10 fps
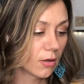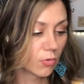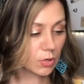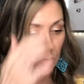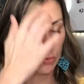
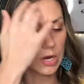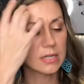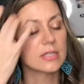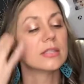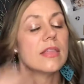we don't
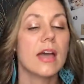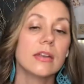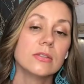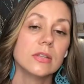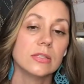practice that
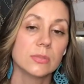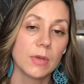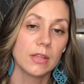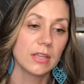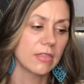in
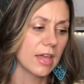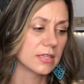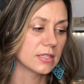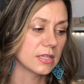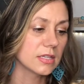spelling in that
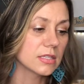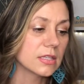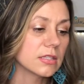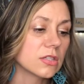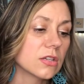sense.
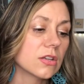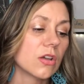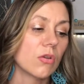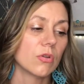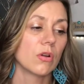It's going to
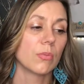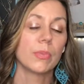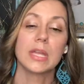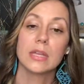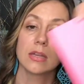go in our
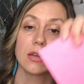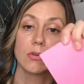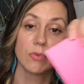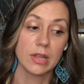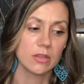pink
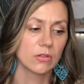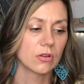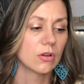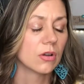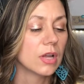
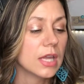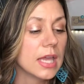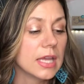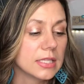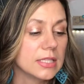irregular
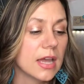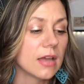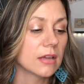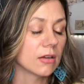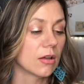
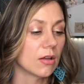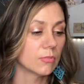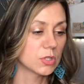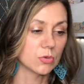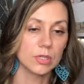deck.
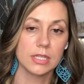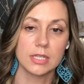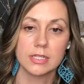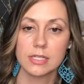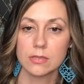So
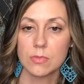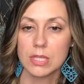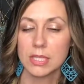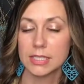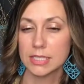it doesn't mean
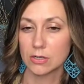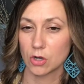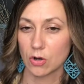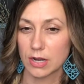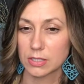that it's
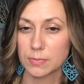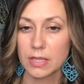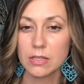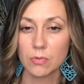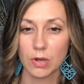incorrect
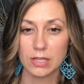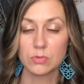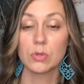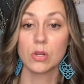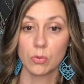spelling wise.
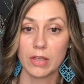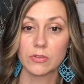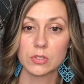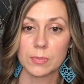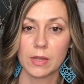We know we have
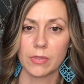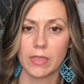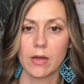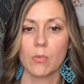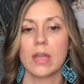to spell it
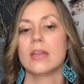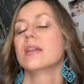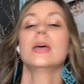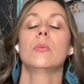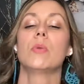that way,
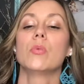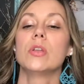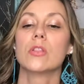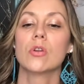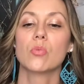but we
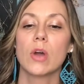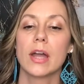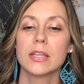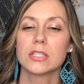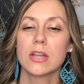learn why
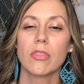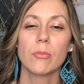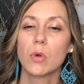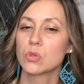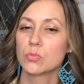it's not the
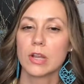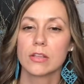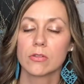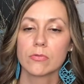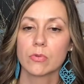most
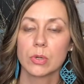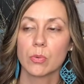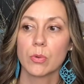regular, frequent